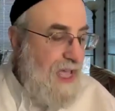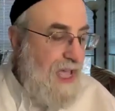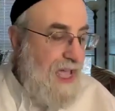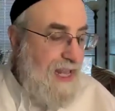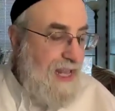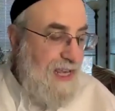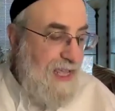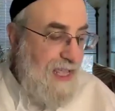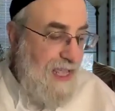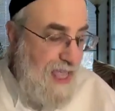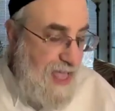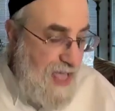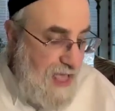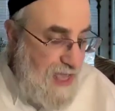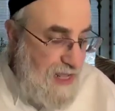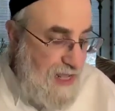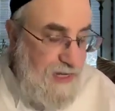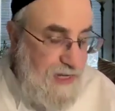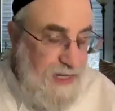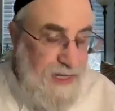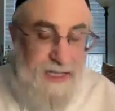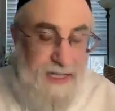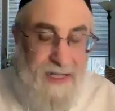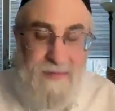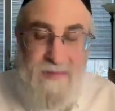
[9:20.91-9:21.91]
And
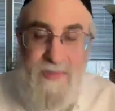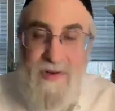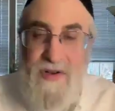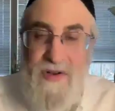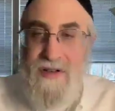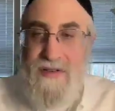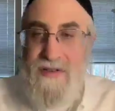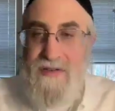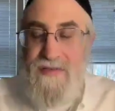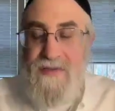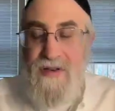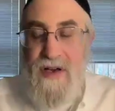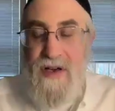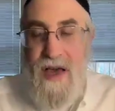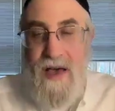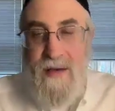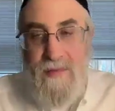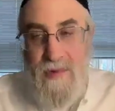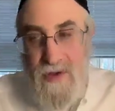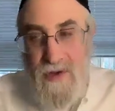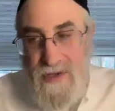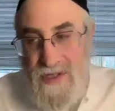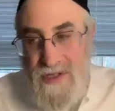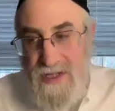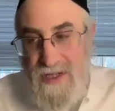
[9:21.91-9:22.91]
again, in the book of
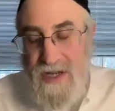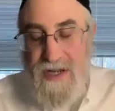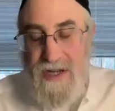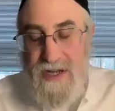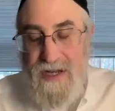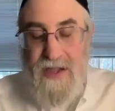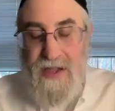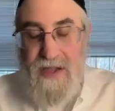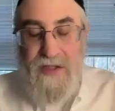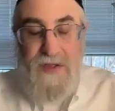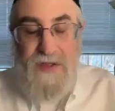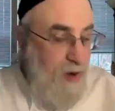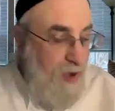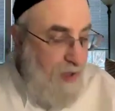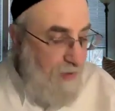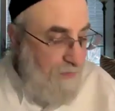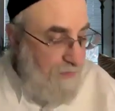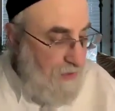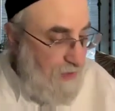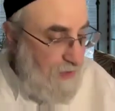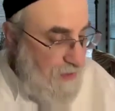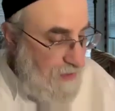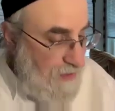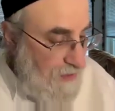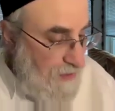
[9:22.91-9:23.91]
Amos, another
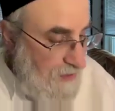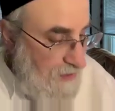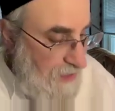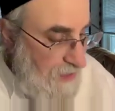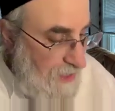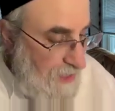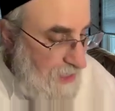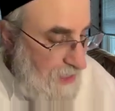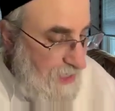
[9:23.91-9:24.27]
prophet,